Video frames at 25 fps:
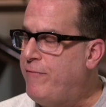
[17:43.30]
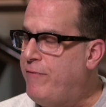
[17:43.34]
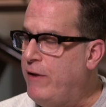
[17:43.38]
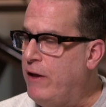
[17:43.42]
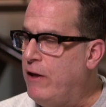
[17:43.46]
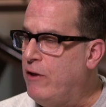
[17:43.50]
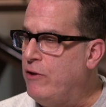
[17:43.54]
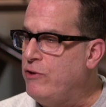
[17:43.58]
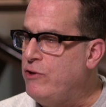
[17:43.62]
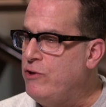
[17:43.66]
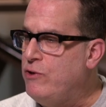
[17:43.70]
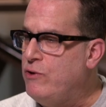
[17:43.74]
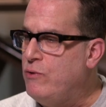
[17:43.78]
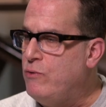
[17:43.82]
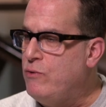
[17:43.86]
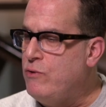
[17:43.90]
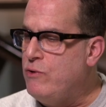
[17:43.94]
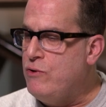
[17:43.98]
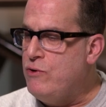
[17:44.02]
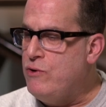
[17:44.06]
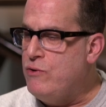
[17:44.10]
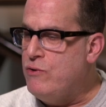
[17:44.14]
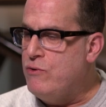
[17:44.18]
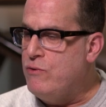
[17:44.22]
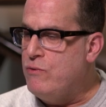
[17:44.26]
Phil,
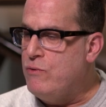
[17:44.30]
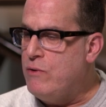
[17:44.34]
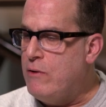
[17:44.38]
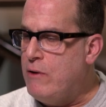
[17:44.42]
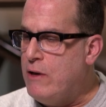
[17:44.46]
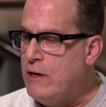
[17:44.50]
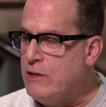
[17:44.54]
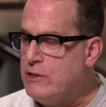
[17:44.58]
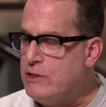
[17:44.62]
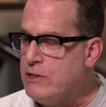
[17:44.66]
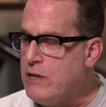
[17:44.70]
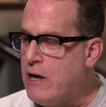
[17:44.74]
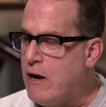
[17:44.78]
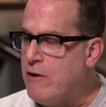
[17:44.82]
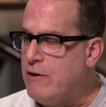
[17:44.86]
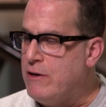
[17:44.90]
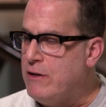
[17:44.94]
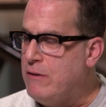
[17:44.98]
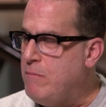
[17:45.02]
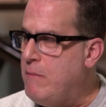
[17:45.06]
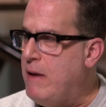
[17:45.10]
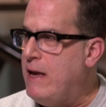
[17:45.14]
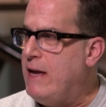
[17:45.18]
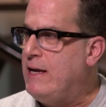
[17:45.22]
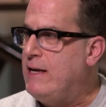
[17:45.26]
you
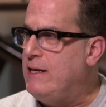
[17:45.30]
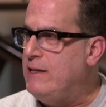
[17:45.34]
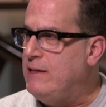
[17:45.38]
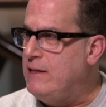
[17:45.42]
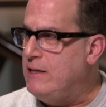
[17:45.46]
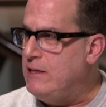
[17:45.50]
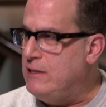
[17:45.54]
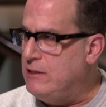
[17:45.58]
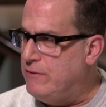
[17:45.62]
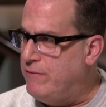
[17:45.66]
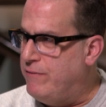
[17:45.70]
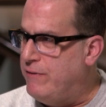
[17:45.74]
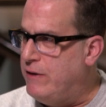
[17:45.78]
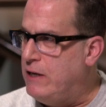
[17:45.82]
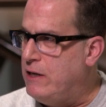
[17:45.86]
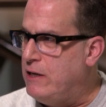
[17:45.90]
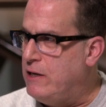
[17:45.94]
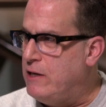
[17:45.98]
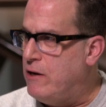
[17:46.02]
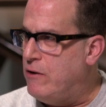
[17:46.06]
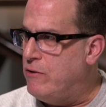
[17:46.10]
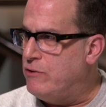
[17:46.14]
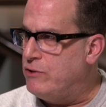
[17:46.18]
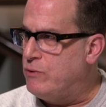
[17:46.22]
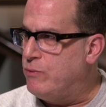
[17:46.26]
started making these
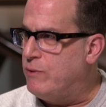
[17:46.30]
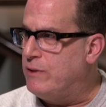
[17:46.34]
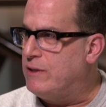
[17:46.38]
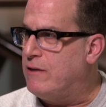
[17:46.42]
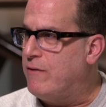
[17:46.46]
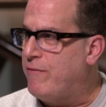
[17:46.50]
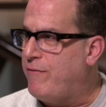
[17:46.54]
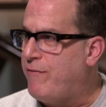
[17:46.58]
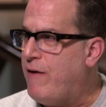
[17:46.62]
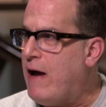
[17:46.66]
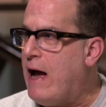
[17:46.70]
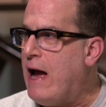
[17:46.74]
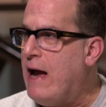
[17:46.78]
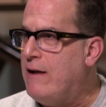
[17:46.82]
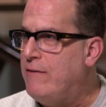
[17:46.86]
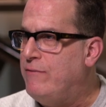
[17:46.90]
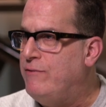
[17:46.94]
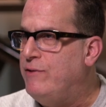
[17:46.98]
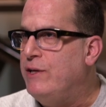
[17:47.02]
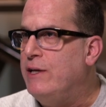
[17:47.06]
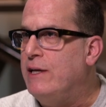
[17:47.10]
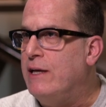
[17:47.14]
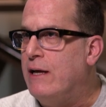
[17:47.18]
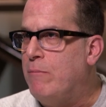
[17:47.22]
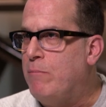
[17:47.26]
videos with the
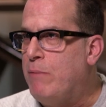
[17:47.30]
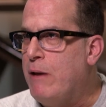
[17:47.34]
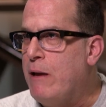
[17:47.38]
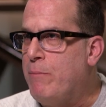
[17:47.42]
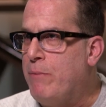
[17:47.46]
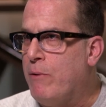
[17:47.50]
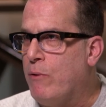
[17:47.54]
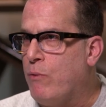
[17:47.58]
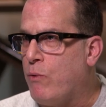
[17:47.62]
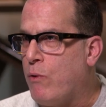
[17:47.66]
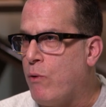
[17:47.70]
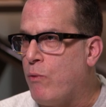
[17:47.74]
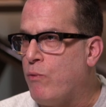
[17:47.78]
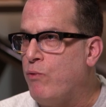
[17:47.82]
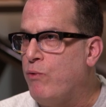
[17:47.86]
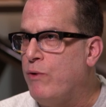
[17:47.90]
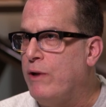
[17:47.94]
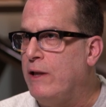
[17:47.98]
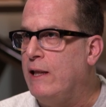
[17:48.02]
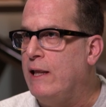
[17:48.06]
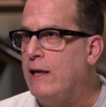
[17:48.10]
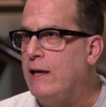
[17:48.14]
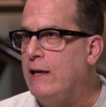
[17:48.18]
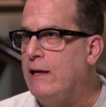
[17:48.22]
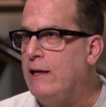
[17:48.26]
5D, and people were
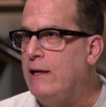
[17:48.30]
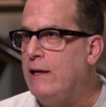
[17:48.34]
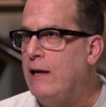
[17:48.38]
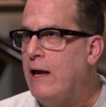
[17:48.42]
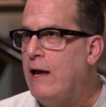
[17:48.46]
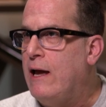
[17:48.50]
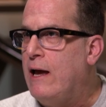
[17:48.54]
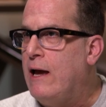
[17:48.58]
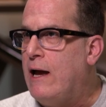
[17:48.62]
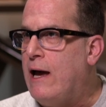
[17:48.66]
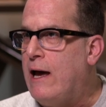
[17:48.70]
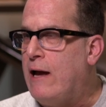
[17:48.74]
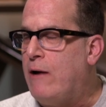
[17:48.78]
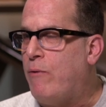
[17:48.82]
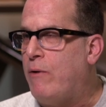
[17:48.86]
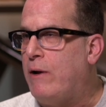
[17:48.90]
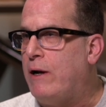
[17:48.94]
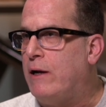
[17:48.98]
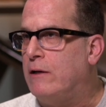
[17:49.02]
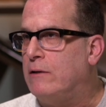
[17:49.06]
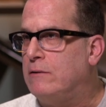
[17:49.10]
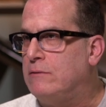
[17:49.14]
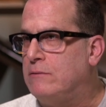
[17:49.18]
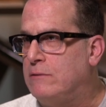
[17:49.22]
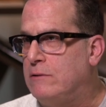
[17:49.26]
really, I don't
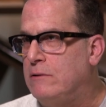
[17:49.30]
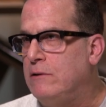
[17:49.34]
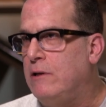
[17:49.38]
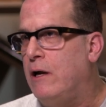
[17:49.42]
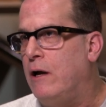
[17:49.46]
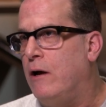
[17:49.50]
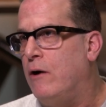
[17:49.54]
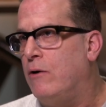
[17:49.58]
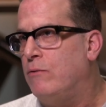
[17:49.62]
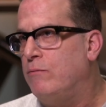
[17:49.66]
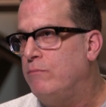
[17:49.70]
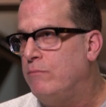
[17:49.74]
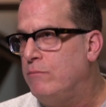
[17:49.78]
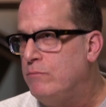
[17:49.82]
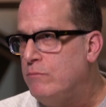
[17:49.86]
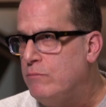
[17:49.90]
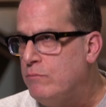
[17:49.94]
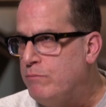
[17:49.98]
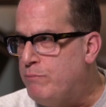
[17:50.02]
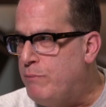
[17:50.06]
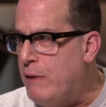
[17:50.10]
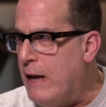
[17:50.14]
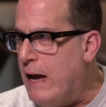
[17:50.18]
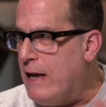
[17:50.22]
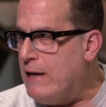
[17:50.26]
want to,
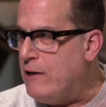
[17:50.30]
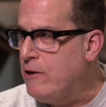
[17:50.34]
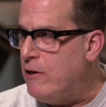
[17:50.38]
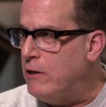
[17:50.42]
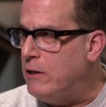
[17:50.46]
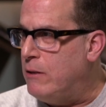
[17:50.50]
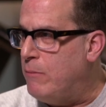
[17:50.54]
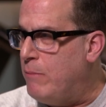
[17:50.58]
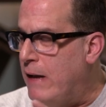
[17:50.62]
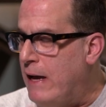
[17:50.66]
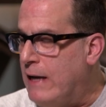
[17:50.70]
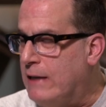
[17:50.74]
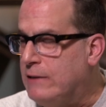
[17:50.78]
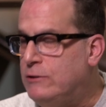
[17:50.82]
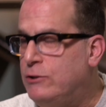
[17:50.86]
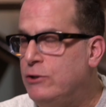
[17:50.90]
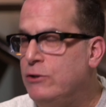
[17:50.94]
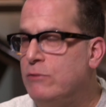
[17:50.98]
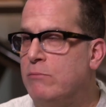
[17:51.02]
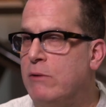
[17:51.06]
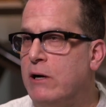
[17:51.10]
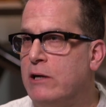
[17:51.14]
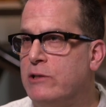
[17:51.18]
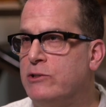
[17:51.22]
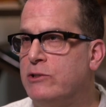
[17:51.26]
pat you on the back too
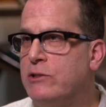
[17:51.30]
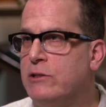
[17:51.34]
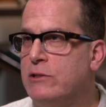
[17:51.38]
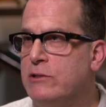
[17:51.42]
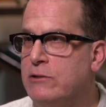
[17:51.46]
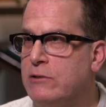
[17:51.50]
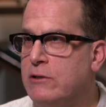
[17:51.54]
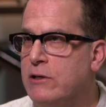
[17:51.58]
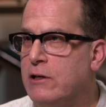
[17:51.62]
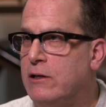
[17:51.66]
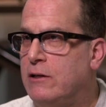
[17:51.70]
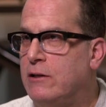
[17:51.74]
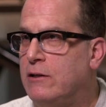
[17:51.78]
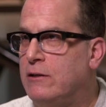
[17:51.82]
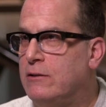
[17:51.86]
much, because you'll get a